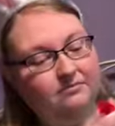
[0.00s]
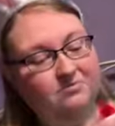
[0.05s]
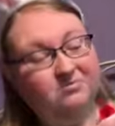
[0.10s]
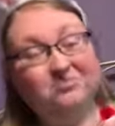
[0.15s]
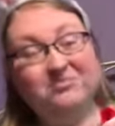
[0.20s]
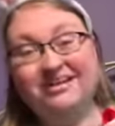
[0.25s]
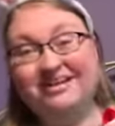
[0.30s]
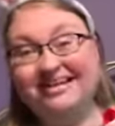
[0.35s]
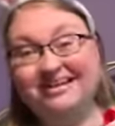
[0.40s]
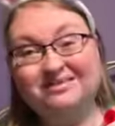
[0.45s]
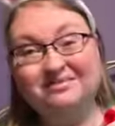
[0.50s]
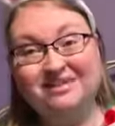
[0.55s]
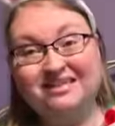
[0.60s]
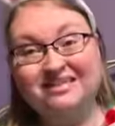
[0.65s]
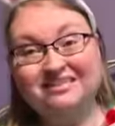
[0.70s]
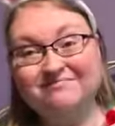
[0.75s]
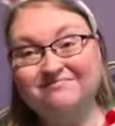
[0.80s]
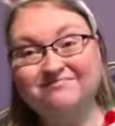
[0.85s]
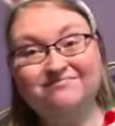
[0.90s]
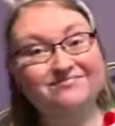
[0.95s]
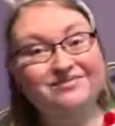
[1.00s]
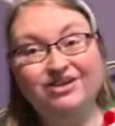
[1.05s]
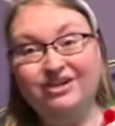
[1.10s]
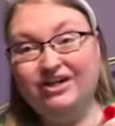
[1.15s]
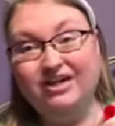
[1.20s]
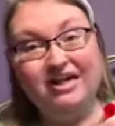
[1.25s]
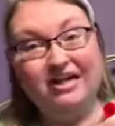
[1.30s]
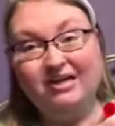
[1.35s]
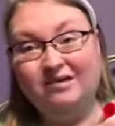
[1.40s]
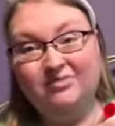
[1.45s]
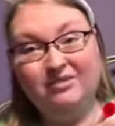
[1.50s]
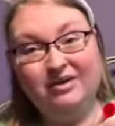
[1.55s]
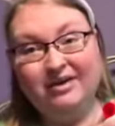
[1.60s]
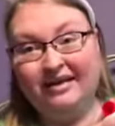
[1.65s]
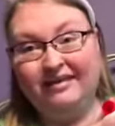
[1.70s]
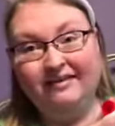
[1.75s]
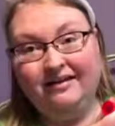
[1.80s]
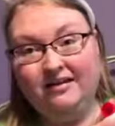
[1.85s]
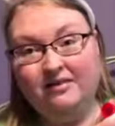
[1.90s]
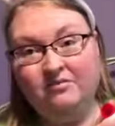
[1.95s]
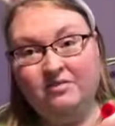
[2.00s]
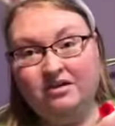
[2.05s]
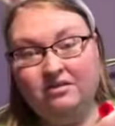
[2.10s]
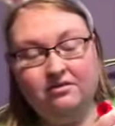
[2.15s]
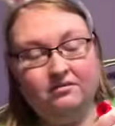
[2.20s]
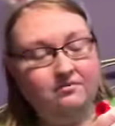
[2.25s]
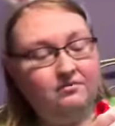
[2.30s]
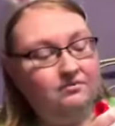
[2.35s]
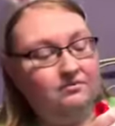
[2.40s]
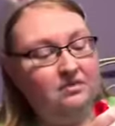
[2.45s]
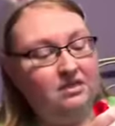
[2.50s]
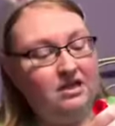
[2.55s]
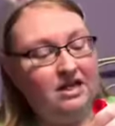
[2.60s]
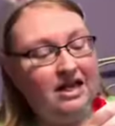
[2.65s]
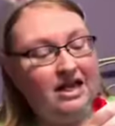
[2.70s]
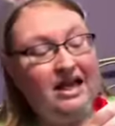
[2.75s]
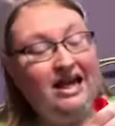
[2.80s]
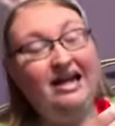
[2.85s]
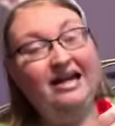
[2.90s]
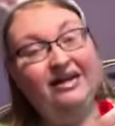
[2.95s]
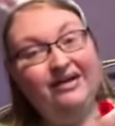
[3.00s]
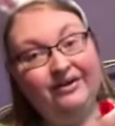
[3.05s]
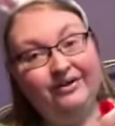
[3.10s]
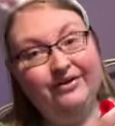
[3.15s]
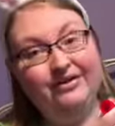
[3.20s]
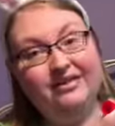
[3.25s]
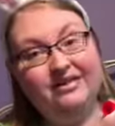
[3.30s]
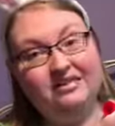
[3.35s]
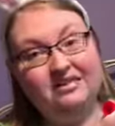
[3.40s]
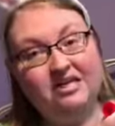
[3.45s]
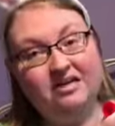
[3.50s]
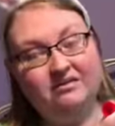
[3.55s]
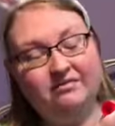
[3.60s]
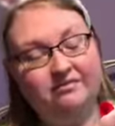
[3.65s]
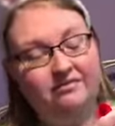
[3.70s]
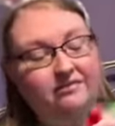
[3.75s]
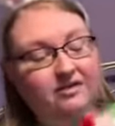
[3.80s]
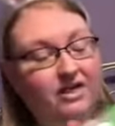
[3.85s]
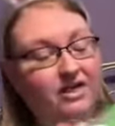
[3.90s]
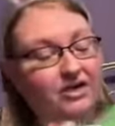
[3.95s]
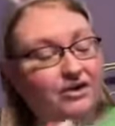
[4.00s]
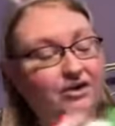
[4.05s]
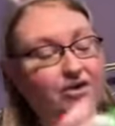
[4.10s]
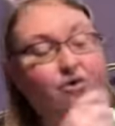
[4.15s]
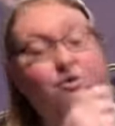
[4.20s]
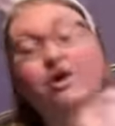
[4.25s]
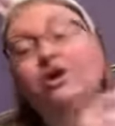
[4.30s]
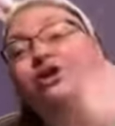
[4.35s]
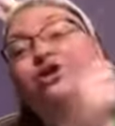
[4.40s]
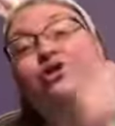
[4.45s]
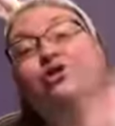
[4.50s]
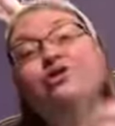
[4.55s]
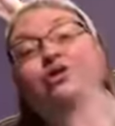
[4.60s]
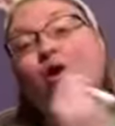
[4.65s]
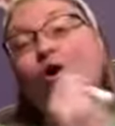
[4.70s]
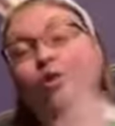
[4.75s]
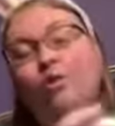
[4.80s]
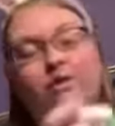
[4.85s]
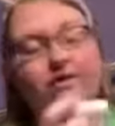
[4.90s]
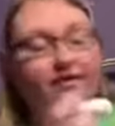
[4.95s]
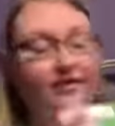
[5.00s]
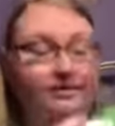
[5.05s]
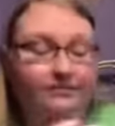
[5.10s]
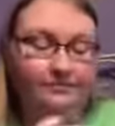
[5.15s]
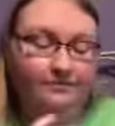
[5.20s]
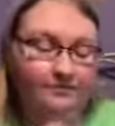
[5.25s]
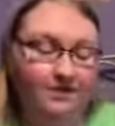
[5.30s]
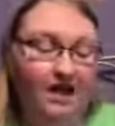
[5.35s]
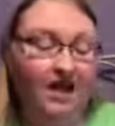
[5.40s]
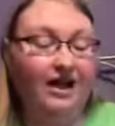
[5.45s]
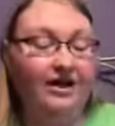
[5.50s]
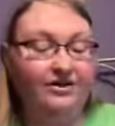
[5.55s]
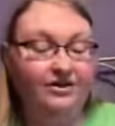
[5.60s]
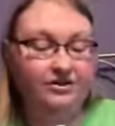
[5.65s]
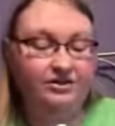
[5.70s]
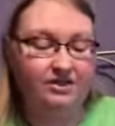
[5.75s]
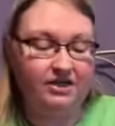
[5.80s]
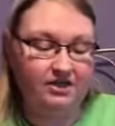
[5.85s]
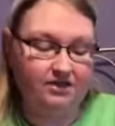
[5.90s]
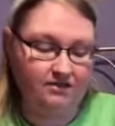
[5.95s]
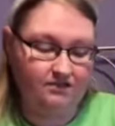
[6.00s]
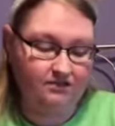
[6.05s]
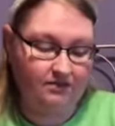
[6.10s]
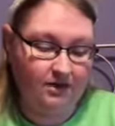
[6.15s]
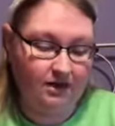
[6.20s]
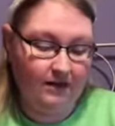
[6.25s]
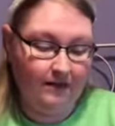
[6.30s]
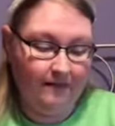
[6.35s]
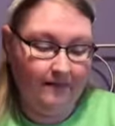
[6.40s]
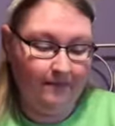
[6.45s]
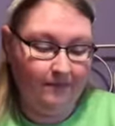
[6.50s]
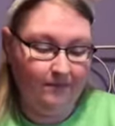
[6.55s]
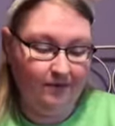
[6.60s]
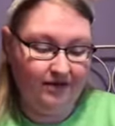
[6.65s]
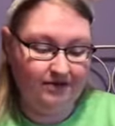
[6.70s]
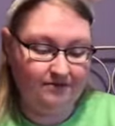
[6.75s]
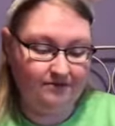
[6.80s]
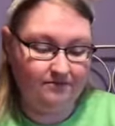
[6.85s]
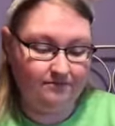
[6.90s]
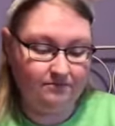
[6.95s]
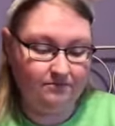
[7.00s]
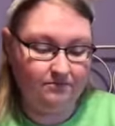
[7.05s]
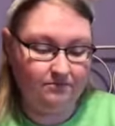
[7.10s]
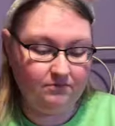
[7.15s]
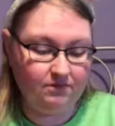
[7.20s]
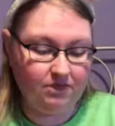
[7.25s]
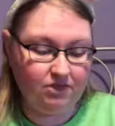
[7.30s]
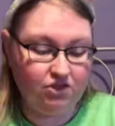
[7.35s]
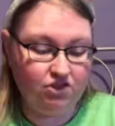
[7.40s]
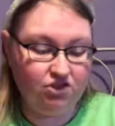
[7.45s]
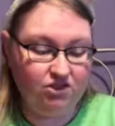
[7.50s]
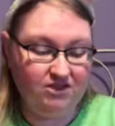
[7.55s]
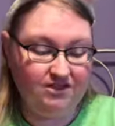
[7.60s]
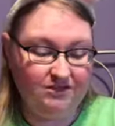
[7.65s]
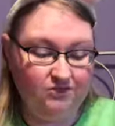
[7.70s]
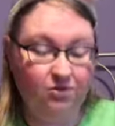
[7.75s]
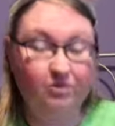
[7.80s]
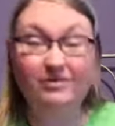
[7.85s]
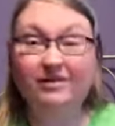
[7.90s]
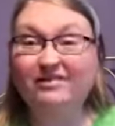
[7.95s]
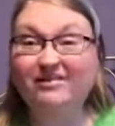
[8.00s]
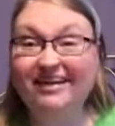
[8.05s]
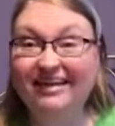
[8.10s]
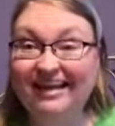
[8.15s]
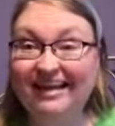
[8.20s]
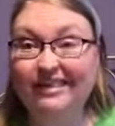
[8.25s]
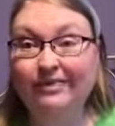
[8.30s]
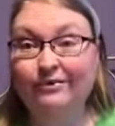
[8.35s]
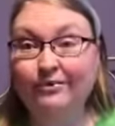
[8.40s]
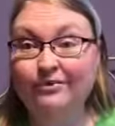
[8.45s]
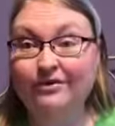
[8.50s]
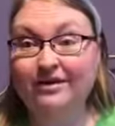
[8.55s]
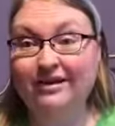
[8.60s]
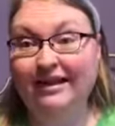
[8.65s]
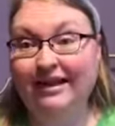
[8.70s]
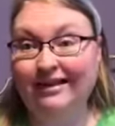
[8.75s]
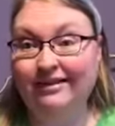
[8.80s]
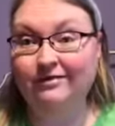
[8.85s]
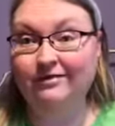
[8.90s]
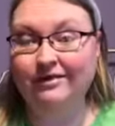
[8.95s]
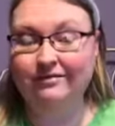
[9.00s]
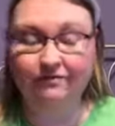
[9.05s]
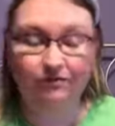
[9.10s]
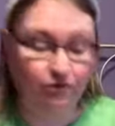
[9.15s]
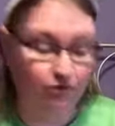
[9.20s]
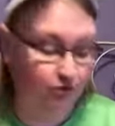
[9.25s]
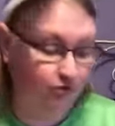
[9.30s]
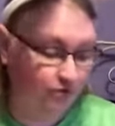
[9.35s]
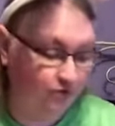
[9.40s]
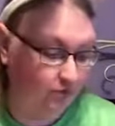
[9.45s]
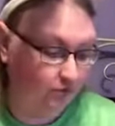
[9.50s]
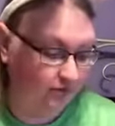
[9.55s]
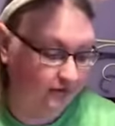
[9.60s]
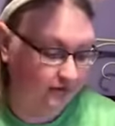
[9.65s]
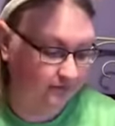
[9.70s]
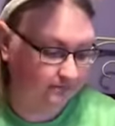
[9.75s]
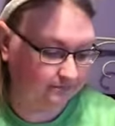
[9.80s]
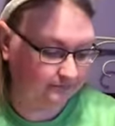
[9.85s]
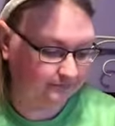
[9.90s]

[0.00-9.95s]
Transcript: But guess what? You're not gonna put anything on the middle. I know that's tough. I know you wanna glue the whole thing. I understand. But Jesus won't be able to get through the cloud if you glue the whole thing.